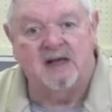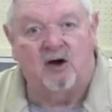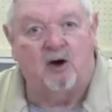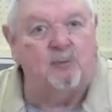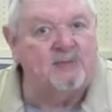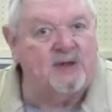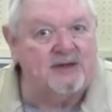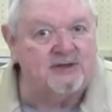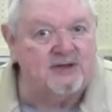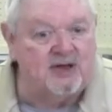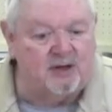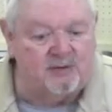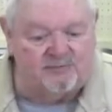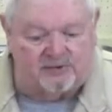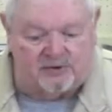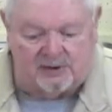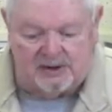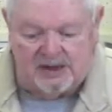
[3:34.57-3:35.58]
Hope that's
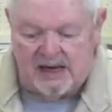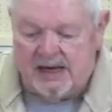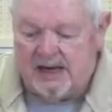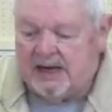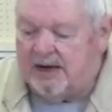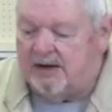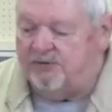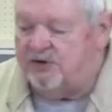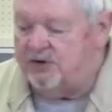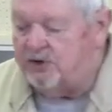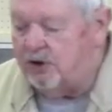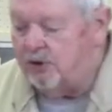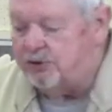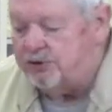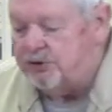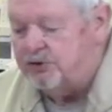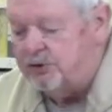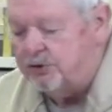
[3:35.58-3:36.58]
helpful. If you
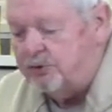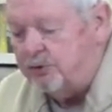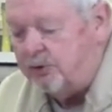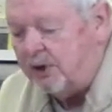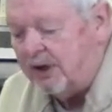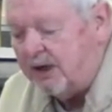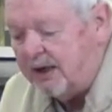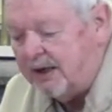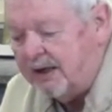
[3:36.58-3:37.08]
go to